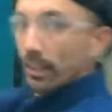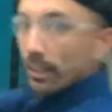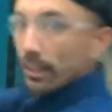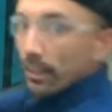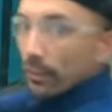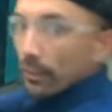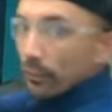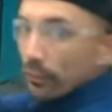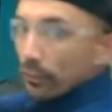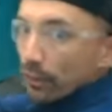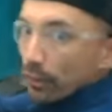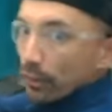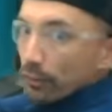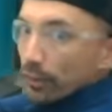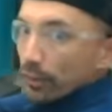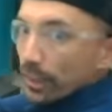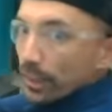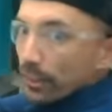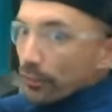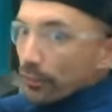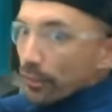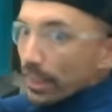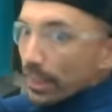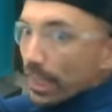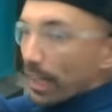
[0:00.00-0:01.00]
So if you can
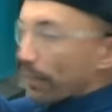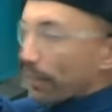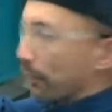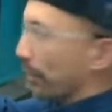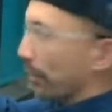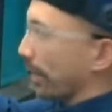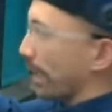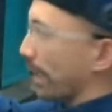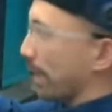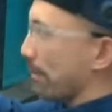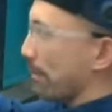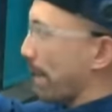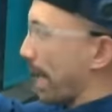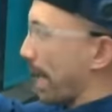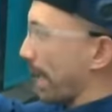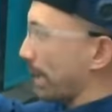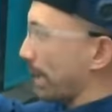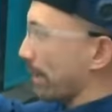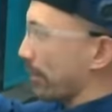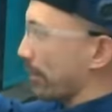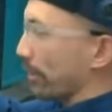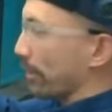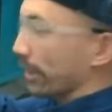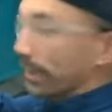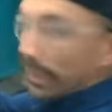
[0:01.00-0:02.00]
see how it's laid back
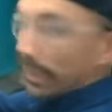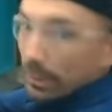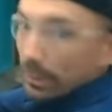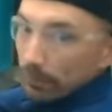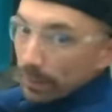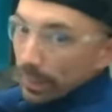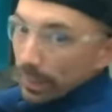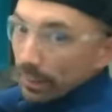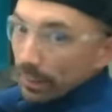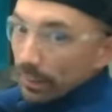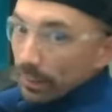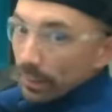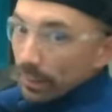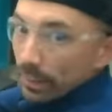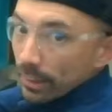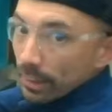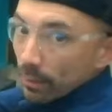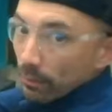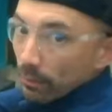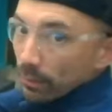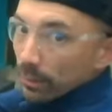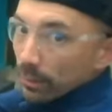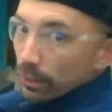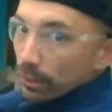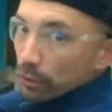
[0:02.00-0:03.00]
just a little bit,
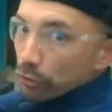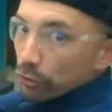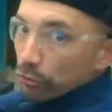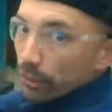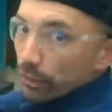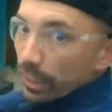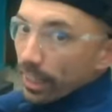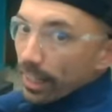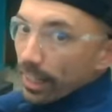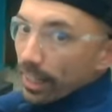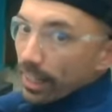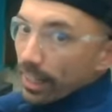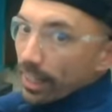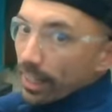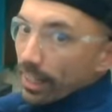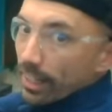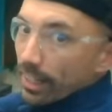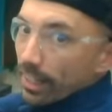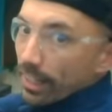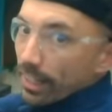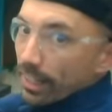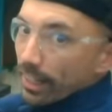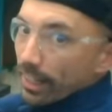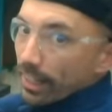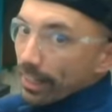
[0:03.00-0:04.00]
we're gonna
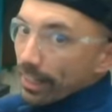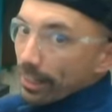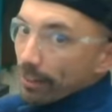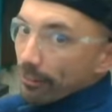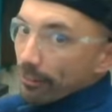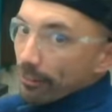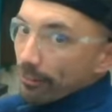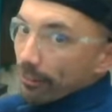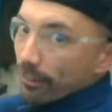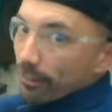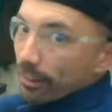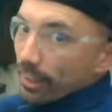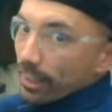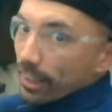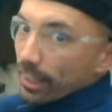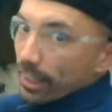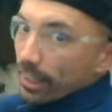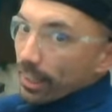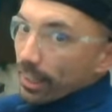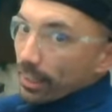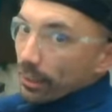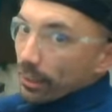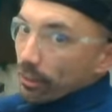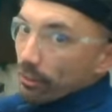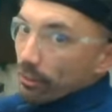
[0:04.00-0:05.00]
drag right
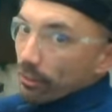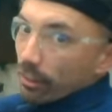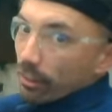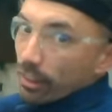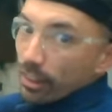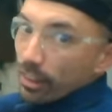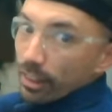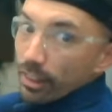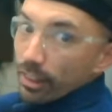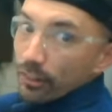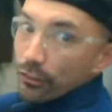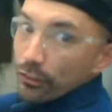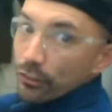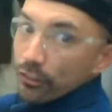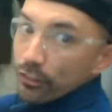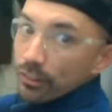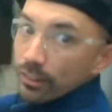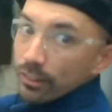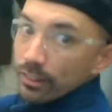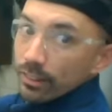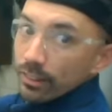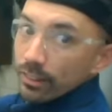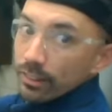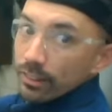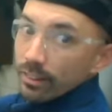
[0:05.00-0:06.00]
across
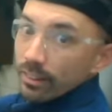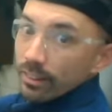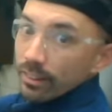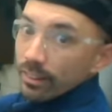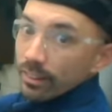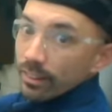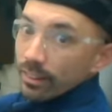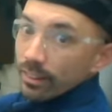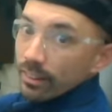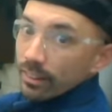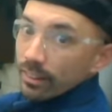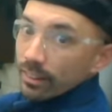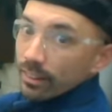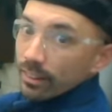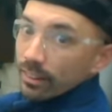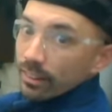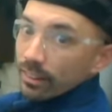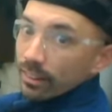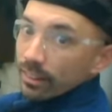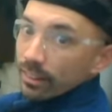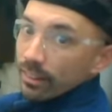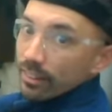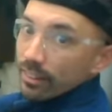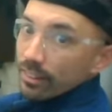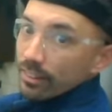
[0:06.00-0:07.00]

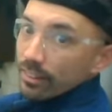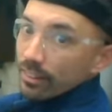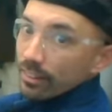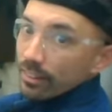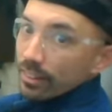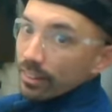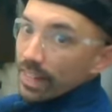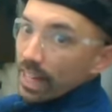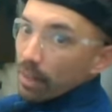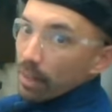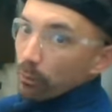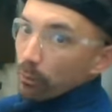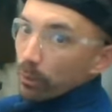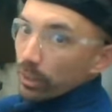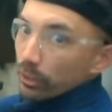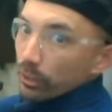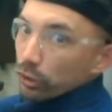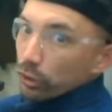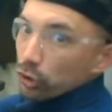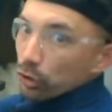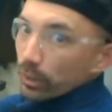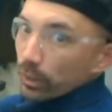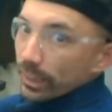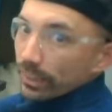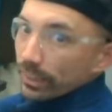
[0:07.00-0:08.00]
that weld
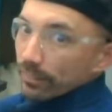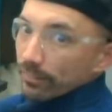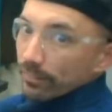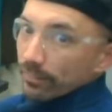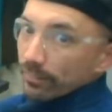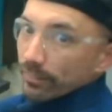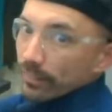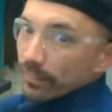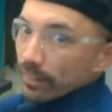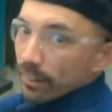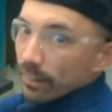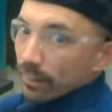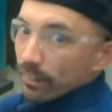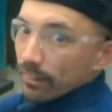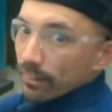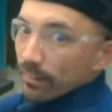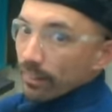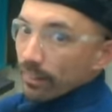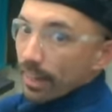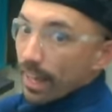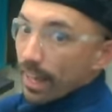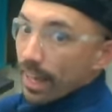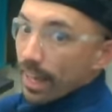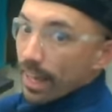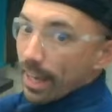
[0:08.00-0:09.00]
joint.
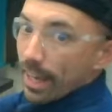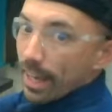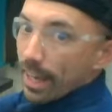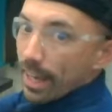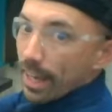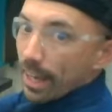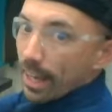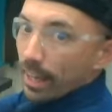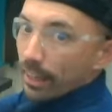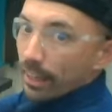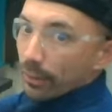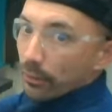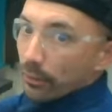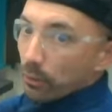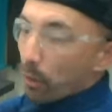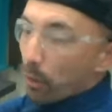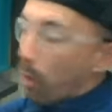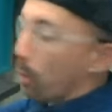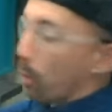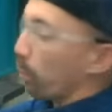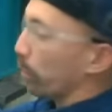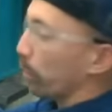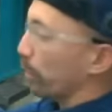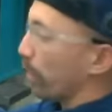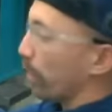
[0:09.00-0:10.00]
And
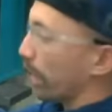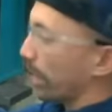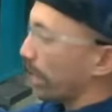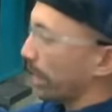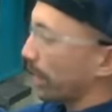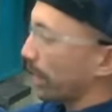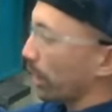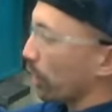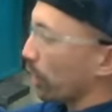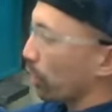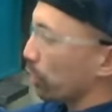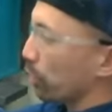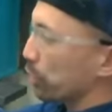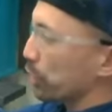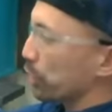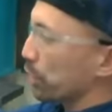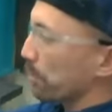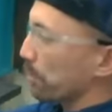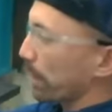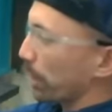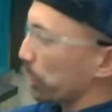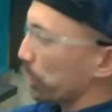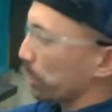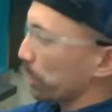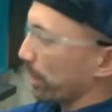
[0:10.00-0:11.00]
we're not gonna go too
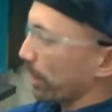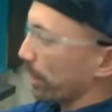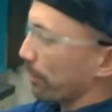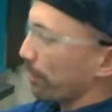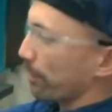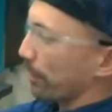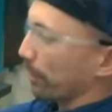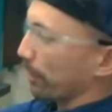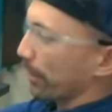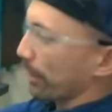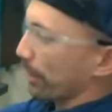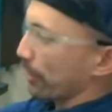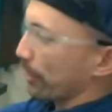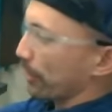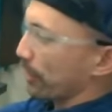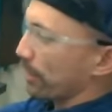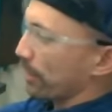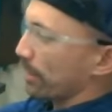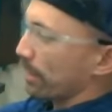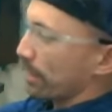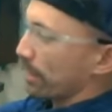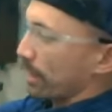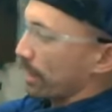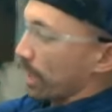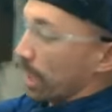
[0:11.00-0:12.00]
much. We're gonna fill this
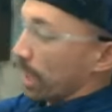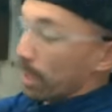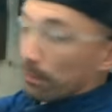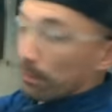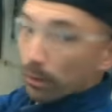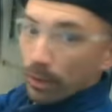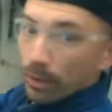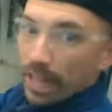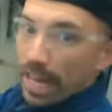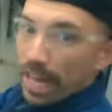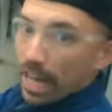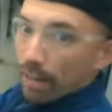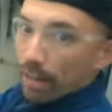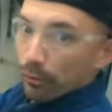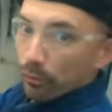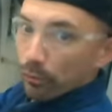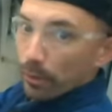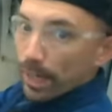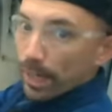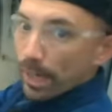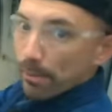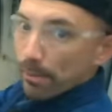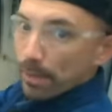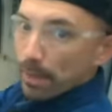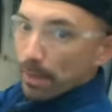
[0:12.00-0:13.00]
about
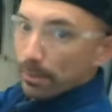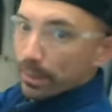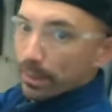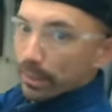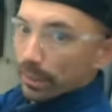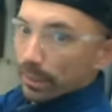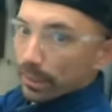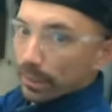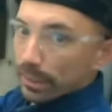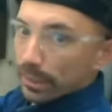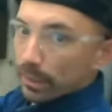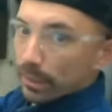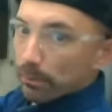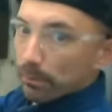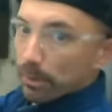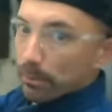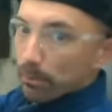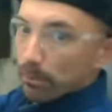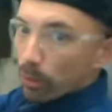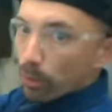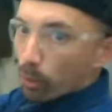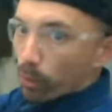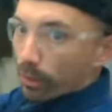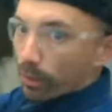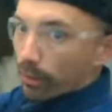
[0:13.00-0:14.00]
halfway, maybe a little bit
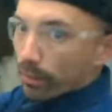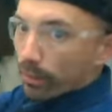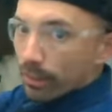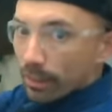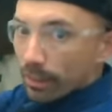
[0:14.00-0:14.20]
more,